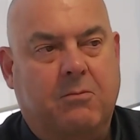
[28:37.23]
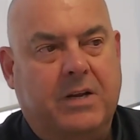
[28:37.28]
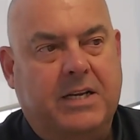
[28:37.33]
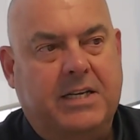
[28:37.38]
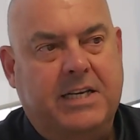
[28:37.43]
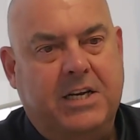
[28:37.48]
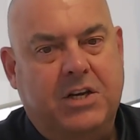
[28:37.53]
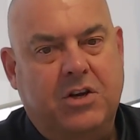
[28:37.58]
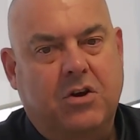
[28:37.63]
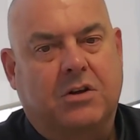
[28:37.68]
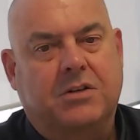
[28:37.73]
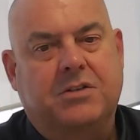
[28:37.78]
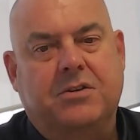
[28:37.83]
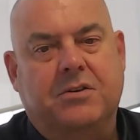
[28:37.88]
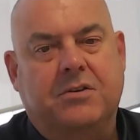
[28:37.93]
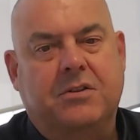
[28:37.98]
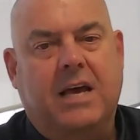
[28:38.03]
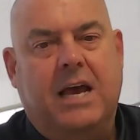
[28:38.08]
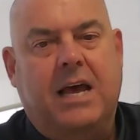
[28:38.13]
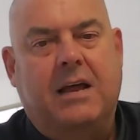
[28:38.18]
We did not
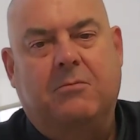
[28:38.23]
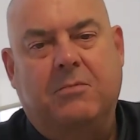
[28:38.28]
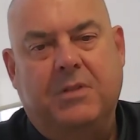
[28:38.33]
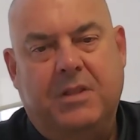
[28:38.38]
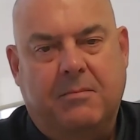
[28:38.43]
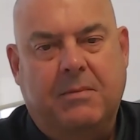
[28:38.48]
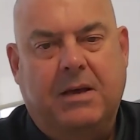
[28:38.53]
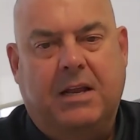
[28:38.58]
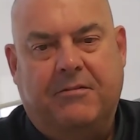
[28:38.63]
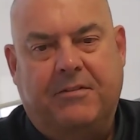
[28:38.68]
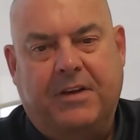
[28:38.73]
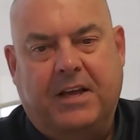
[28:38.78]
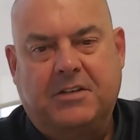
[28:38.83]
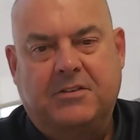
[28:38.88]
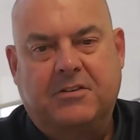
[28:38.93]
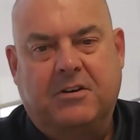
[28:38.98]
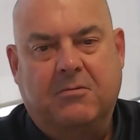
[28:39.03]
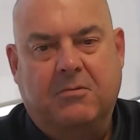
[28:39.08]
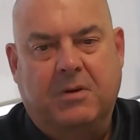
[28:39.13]
do that with the manufacturer.